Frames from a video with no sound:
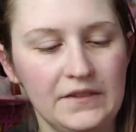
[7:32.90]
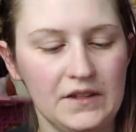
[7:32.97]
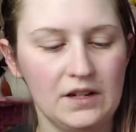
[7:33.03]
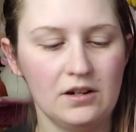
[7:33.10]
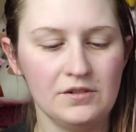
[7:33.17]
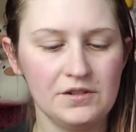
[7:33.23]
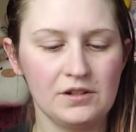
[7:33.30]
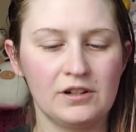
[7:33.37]
then
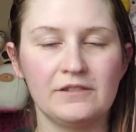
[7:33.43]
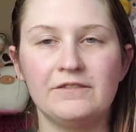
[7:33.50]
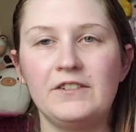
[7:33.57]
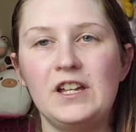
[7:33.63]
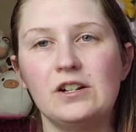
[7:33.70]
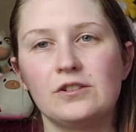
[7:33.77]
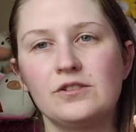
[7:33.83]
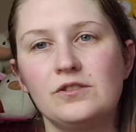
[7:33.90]
also her
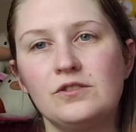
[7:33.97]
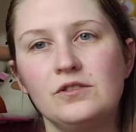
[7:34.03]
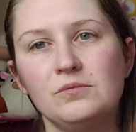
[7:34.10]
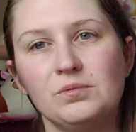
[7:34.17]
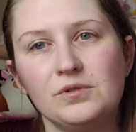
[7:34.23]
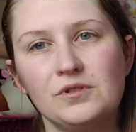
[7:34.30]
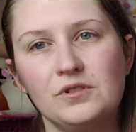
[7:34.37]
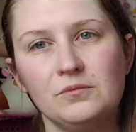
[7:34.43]
feet are
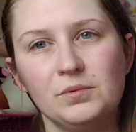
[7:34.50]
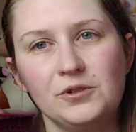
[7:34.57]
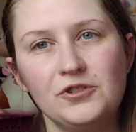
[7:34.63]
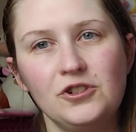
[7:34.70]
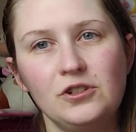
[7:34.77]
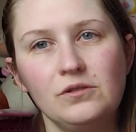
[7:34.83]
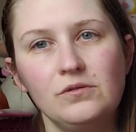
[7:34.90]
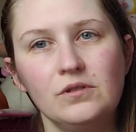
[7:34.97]
super, super
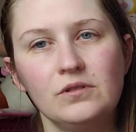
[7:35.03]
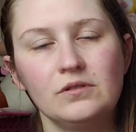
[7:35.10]
chewed.